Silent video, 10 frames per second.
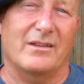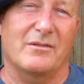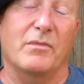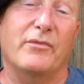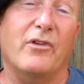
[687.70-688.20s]

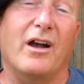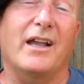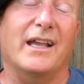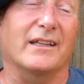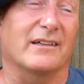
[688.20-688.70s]
Before I
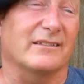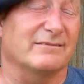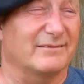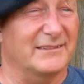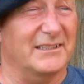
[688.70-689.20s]
had a garden,
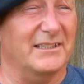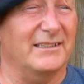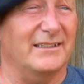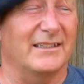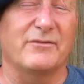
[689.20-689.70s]

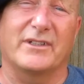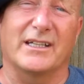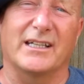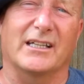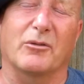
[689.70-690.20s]
I lived in
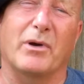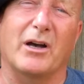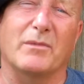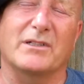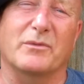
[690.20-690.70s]
a little
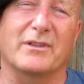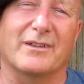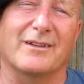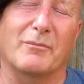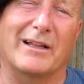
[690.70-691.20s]
apartment with
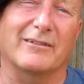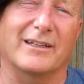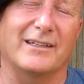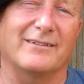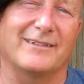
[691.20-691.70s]
a
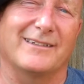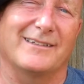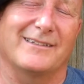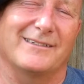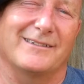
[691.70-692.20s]
balcony,
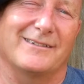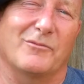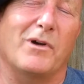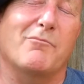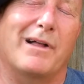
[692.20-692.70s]
and
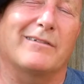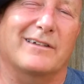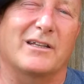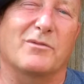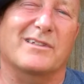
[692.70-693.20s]
my
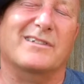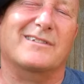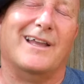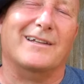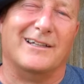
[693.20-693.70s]
balcony was
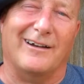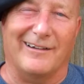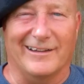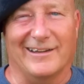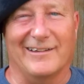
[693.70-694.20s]
stacked
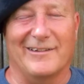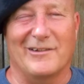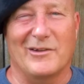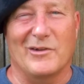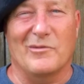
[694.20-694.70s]
high
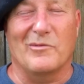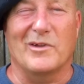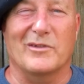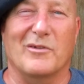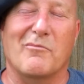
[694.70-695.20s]

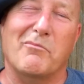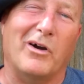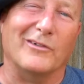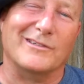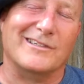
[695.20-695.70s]
with
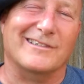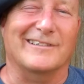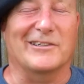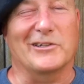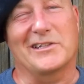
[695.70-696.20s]
pots
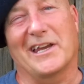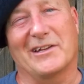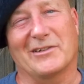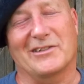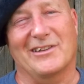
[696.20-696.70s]
and
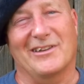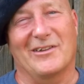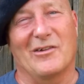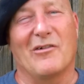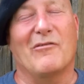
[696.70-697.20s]
containers
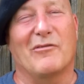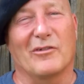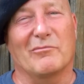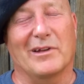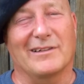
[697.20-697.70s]
full
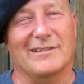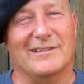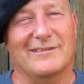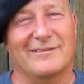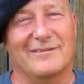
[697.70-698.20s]
of plants.
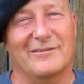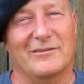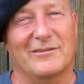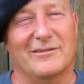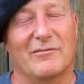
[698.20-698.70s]

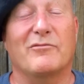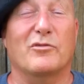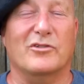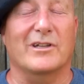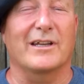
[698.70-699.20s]

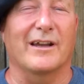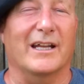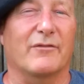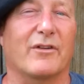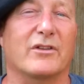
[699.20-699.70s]
Fortunately, I had
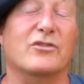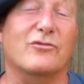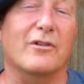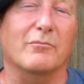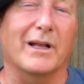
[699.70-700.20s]
a very
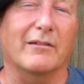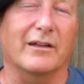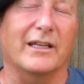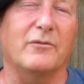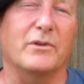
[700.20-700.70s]
strong
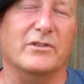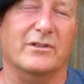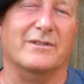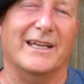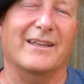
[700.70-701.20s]
balcony which
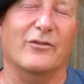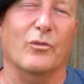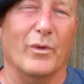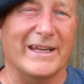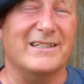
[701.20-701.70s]
could take the
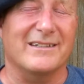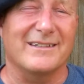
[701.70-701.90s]
weight,